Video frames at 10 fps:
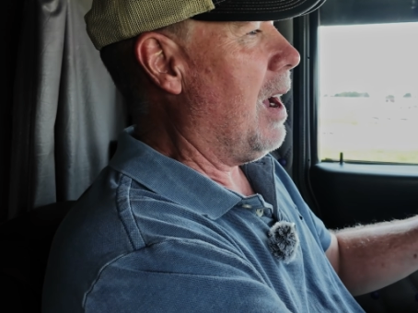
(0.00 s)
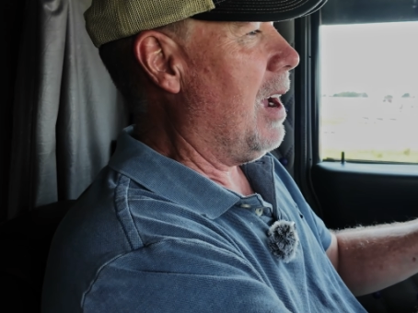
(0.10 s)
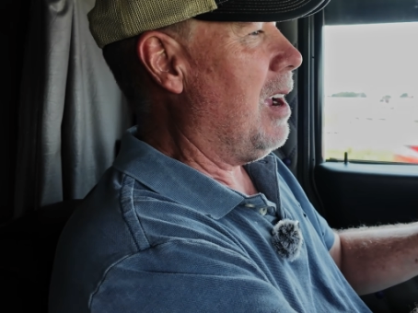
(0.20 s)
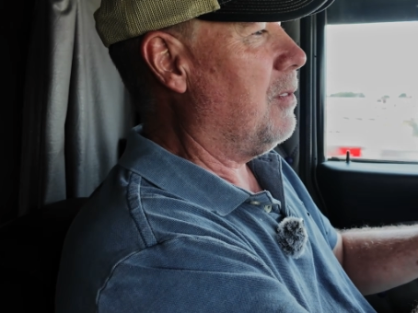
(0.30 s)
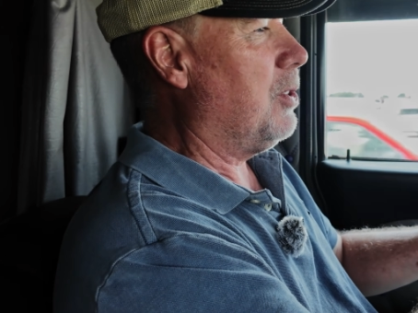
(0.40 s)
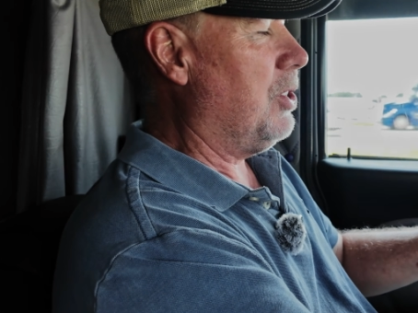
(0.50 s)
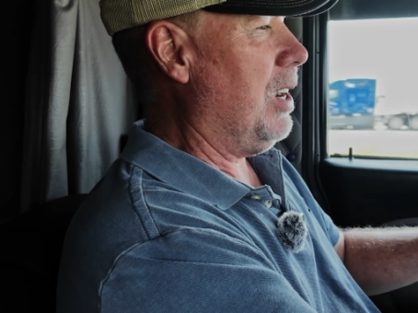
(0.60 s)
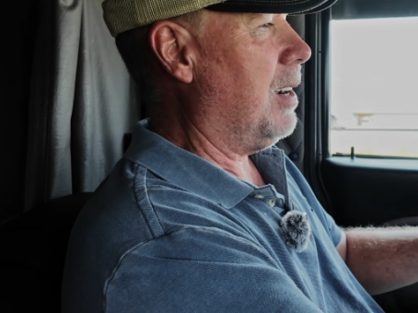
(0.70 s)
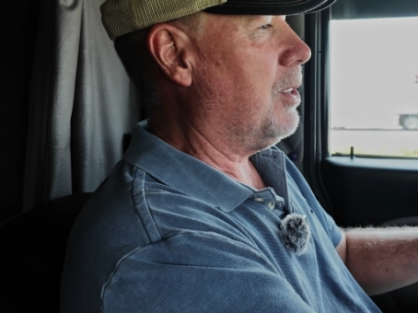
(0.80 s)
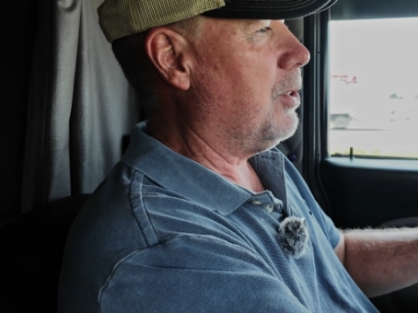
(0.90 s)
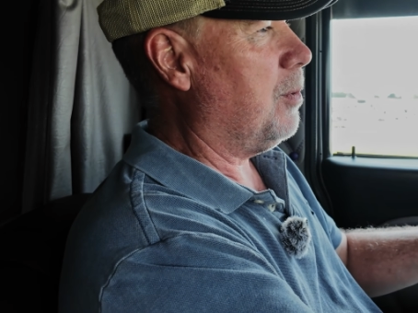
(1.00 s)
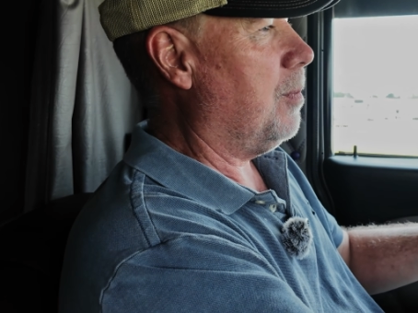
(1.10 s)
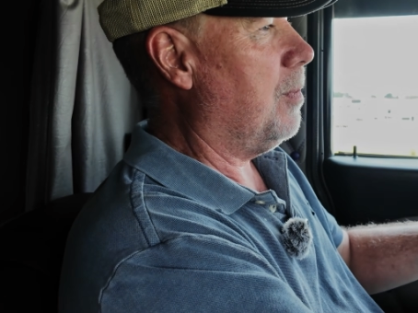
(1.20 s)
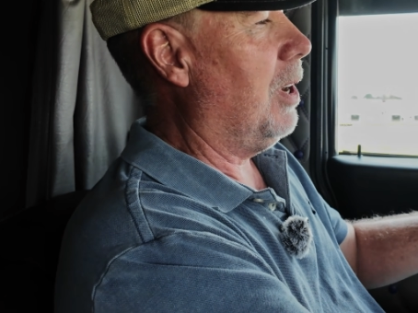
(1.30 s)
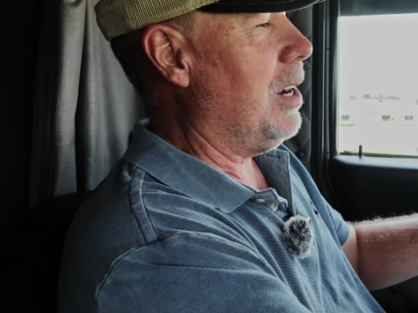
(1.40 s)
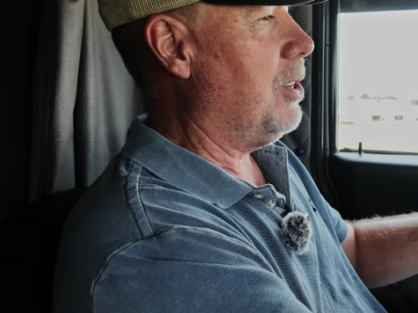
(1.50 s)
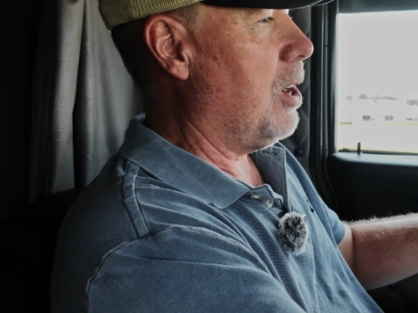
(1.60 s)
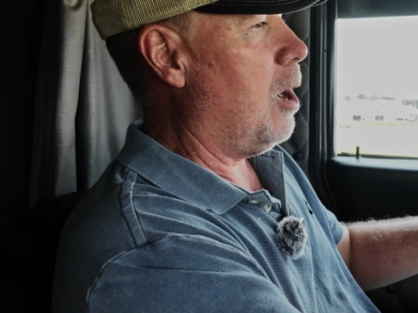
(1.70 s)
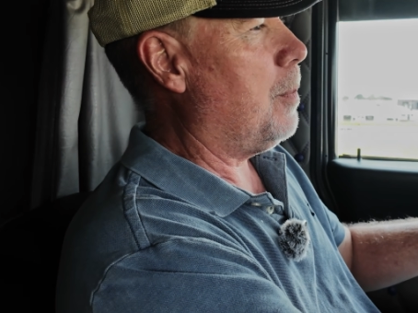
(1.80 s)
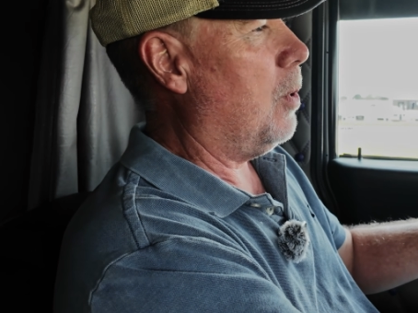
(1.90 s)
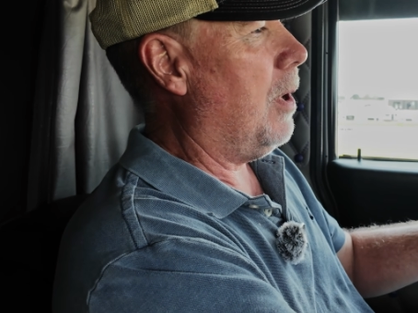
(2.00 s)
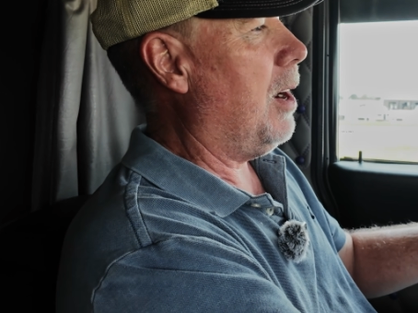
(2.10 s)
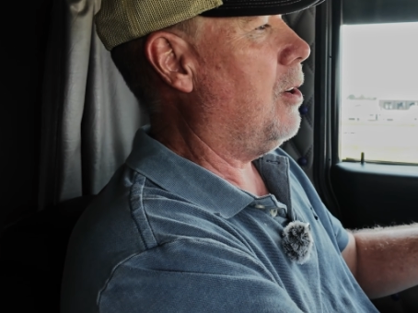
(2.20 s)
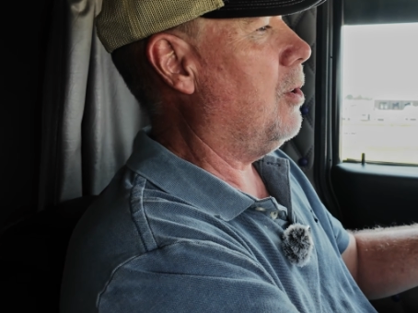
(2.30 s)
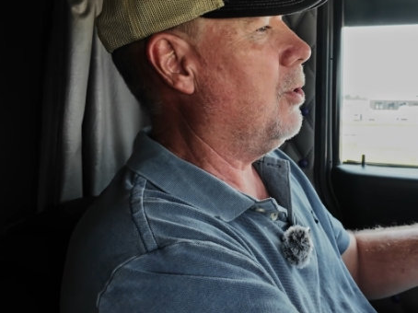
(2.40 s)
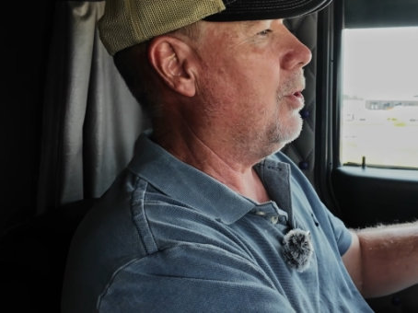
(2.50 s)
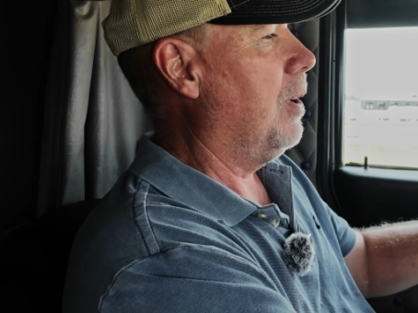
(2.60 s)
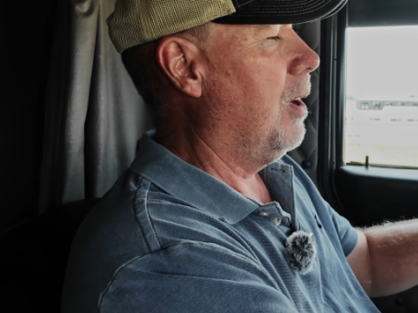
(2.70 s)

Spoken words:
I have 6 lease operators.